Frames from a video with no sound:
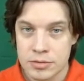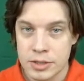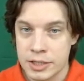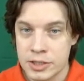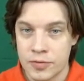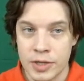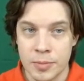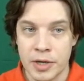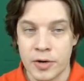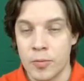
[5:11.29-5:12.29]
Doesn't really
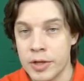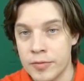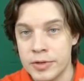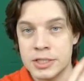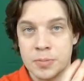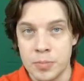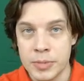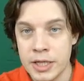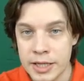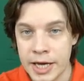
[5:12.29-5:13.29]
matter whether it's
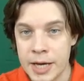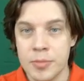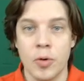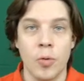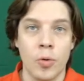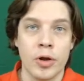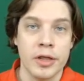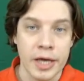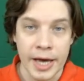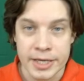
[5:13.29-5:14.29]
middle game or
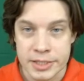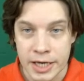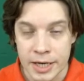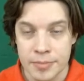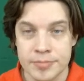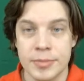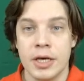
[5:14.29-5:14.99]
the end game.